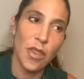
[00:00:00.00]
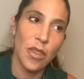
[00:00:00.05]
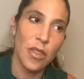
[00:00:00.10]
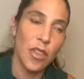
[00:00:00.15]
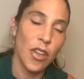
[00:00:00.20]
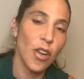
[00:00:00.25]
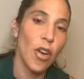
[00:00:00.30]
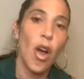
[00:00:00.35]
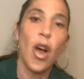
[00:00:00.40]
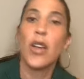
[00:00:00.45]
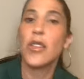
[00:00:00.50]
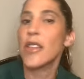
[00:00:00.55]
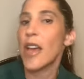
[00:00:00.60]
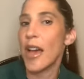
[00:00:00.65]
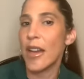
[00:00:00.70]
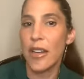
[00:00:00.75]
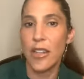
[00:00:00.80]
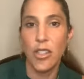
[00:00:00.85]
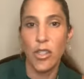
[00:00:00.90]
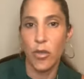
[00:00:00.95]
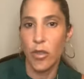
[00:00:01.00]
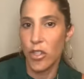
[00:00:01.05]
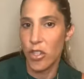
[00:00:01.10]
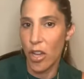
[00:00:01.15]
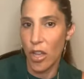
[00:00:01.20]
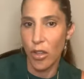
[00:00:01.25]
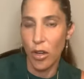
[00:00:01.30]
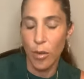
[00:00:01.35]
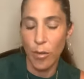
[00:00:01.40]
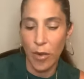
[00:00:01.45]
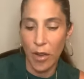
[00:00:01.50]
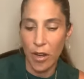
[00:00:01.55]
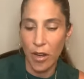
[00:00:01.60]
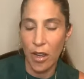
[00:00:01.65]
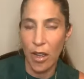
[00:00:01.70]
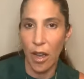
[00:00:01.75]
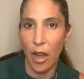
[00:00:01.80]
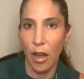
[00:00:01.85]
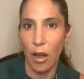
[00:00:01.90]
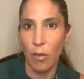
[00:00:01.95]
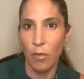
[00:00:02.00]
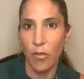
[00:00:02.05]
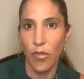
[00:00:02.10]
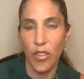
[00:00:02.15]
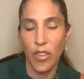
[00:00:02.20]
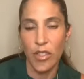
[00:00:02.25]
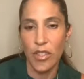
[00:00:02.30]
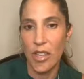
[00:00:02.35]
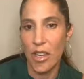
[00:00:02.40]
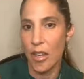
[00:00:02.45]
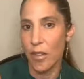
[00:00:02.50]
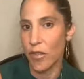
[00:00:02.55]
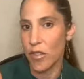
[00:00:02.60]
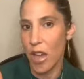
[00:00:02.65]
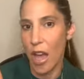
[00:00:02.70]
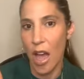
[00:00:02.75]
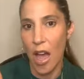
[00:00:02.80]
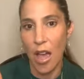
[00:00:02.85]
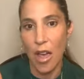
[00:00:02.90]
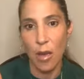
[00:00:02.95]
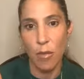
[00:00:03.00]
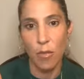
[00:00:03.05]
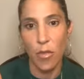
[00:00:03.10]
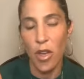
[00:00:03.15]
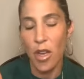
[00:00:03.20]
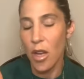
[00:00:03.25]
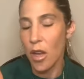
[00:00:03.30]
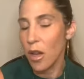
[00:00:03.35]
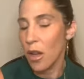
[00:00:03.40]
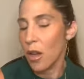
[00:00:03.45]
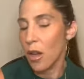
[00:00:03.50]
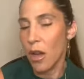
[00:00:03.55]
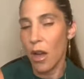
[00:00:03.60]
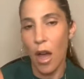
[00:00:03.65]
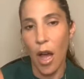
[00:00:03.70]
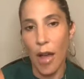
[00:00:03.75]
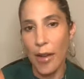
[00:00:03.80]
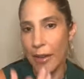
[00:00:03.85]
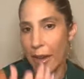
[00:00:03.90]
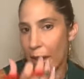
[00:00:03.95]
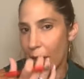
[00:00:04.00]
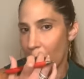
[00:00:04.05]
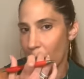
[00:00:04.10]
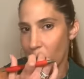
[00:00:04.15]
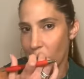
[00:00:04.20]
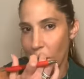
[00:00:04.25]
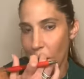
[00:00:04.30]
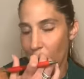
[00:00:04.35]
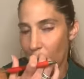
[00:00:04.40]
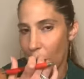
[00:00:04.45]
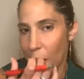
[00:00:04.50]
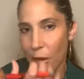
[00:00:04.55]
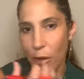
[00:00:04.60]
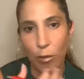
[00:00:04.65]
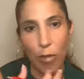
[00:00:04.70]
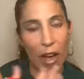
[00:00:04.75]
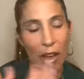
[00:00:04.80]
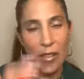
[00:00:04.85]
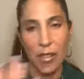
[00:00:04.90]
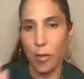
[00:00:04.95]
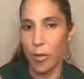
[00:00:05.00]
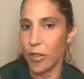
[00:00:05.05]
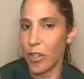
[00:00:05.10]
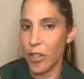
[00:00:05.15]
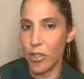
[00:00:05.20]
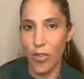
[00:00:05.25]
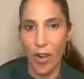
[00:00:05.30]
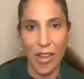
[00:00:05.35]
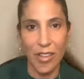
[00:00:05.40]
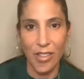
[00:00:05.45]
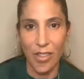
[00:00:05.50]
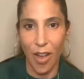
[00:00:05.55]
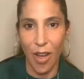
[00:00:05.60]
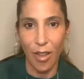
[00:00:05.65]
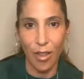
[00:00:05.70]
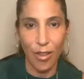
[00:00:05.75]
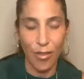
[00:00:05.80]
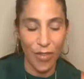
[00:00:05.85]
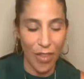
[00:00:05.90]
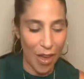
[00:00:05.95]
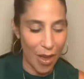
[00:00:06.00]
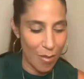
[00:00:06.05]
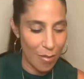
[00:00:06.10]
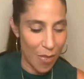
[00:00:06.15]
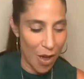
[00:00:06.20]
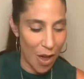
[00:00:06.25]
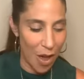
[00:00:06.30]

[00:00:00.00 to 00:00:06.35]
They're all tied into each other, but for the sake of time, I can't possibly address all of them.